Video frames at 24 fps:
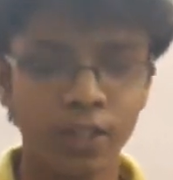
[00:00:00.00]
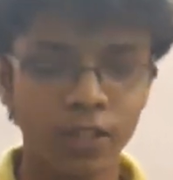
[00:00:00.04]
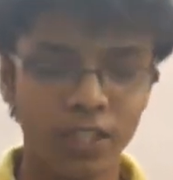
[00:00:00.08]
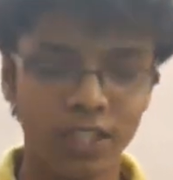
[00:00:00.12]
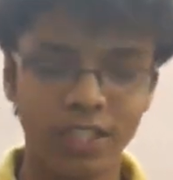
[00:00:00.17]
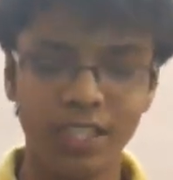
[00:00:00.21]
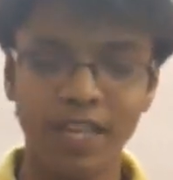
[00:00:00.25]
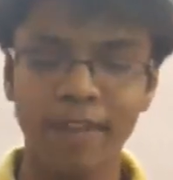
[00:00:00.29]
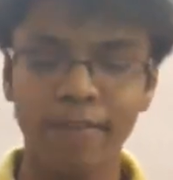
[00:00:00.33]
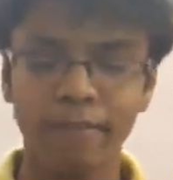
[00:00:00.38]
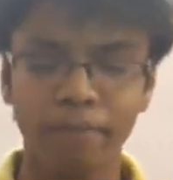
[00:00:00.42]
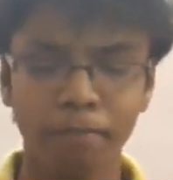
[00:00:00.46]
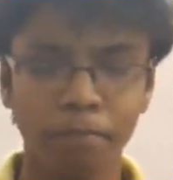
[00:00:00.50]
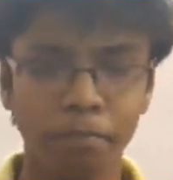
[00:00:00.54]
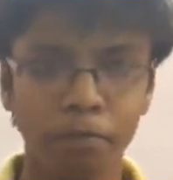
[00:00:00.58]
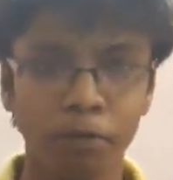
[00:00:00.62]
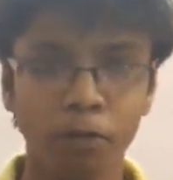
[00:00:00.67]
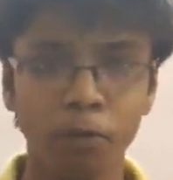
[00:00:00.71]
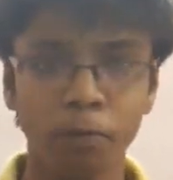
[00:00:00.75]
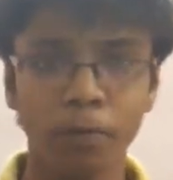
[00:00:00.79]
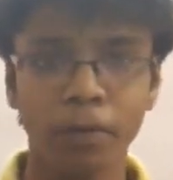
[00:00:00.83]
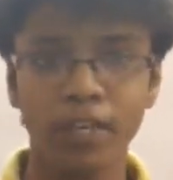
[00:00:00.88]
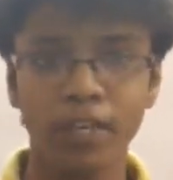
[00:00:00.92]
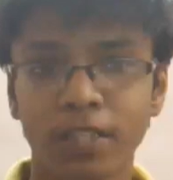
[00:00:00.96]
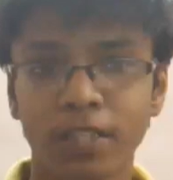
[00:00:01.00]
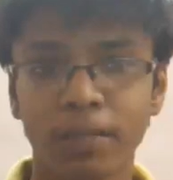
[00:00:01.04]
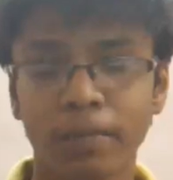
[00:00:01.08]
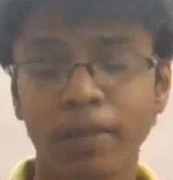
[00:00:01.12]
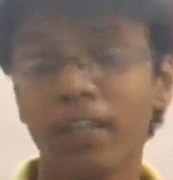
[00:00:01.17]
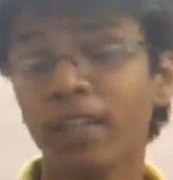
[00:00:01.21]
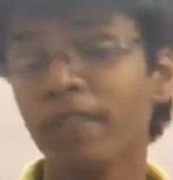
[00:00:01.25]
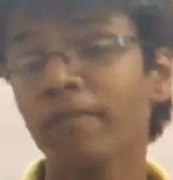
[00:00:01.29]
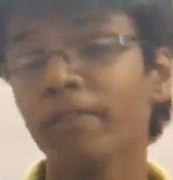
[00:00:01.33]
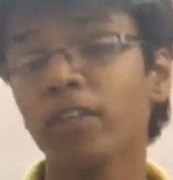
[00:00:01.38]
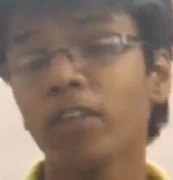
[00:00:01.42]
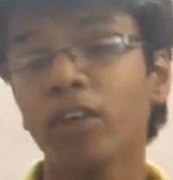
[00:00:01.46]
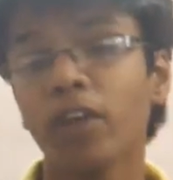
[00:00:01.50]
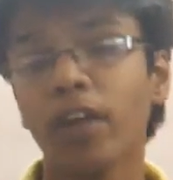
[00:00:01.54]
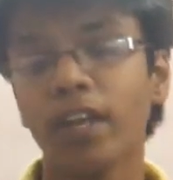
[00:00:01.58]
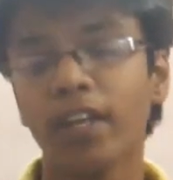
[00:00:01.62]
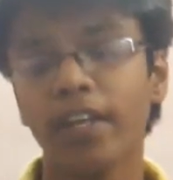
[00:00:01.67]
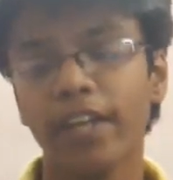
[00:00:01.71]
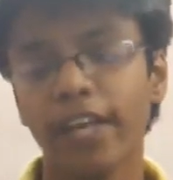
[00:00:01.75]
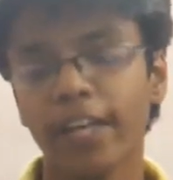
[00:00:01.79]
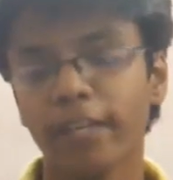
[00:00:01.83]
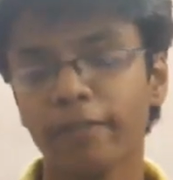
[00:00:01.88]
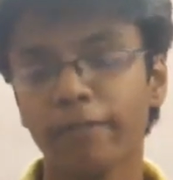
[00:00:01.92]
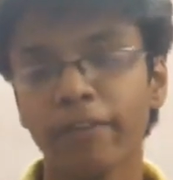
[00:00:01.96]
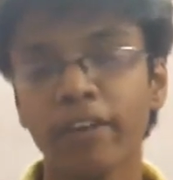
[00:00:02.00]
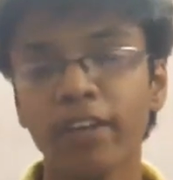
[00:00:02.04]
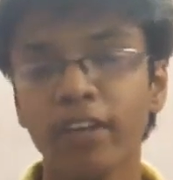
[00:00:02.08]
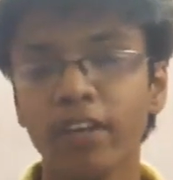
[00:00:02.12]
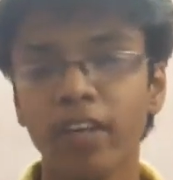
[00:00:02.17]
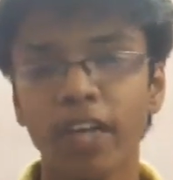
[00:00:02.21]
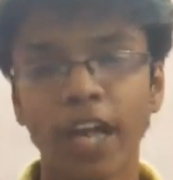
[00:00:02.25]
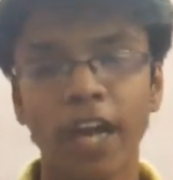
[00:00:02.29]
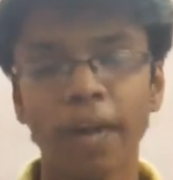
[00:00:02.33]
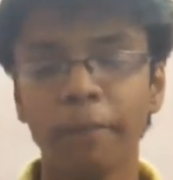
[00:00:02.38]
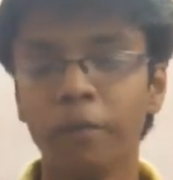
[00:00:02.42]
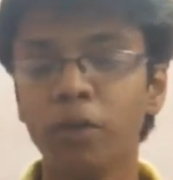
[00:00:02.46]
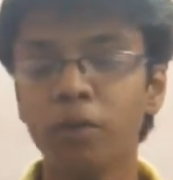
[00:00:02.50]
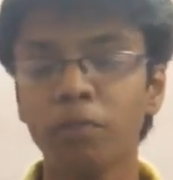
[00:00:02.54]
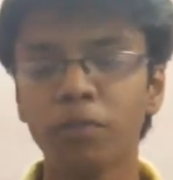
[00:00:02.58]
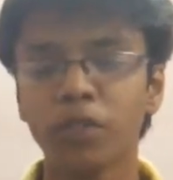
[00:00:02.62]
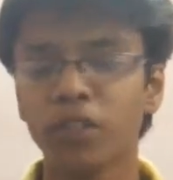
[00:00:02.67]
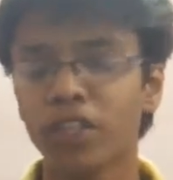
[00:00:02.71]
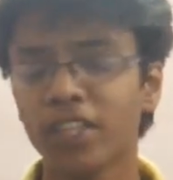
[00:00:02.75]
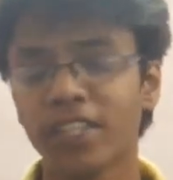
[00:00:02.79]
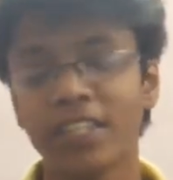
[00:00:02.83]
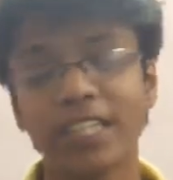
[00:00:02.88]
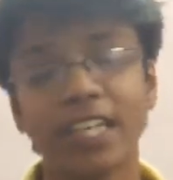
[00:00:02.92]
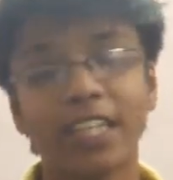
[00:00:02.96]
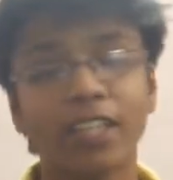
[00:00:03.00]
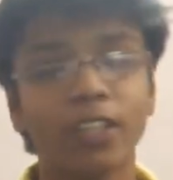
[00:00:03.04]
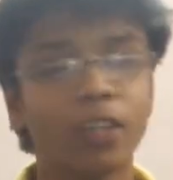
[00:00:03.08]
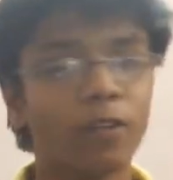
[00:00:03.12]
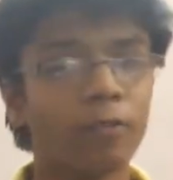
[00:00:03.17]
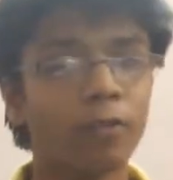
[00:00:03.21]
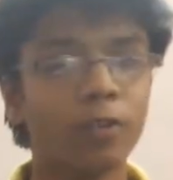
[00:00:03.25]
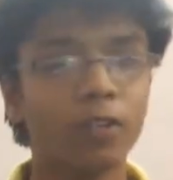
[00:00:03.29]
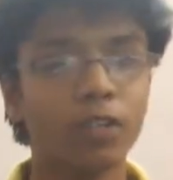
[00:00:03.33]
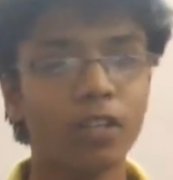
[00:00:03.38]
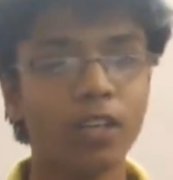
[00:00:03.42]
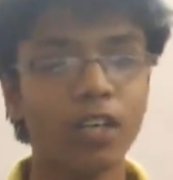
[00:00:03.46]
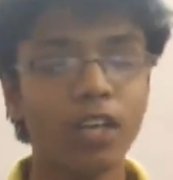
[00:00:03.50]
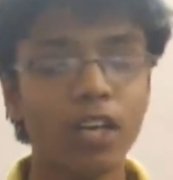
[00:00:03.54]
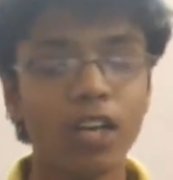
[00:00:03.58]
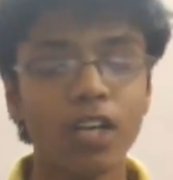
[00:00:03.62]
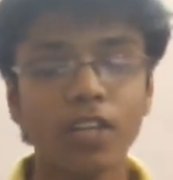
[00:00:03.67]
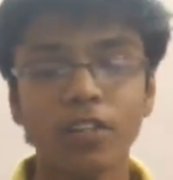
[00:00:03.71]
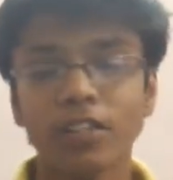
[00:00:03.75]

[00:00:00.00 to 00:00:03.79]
You just have to the button with the index finger and boom, you're inside your phone.